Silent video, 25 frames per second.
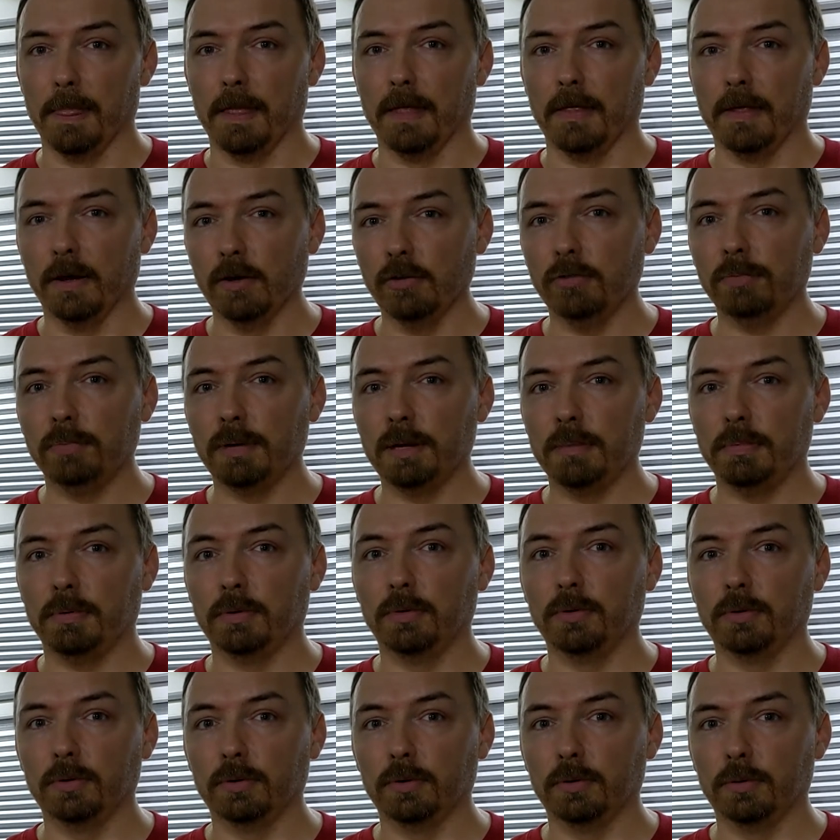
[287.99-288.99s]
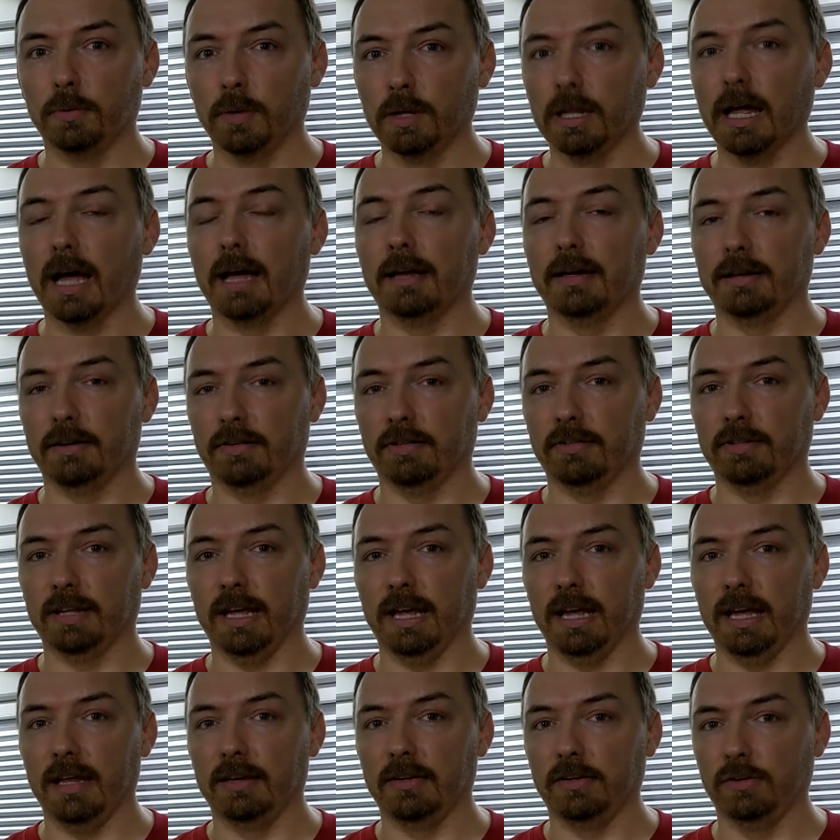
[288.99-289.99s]
those people will
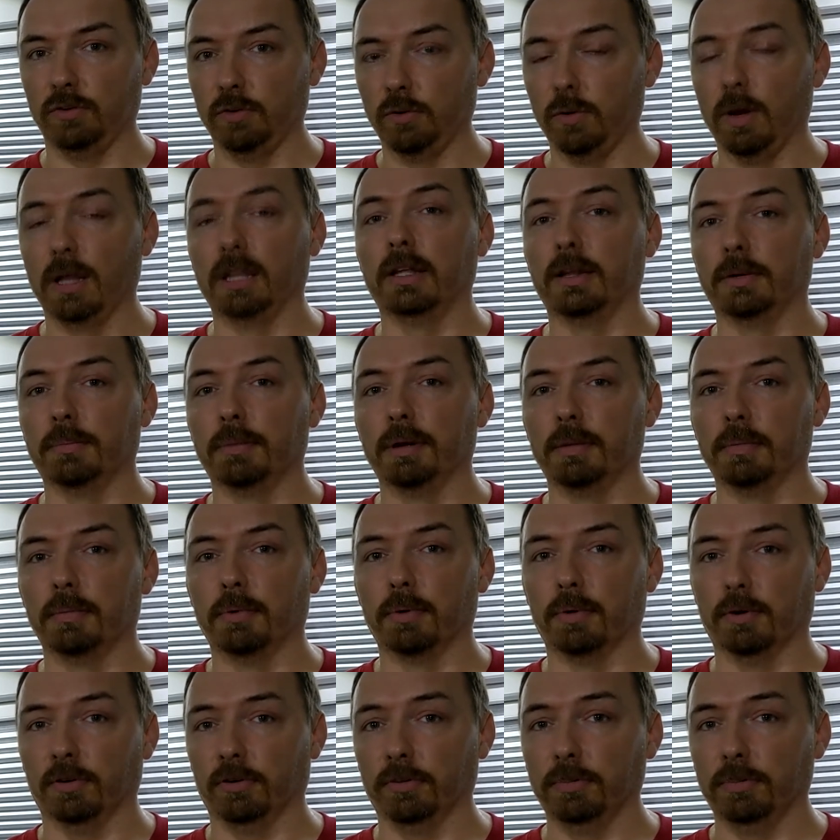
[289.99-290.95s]
understand you a little bit more,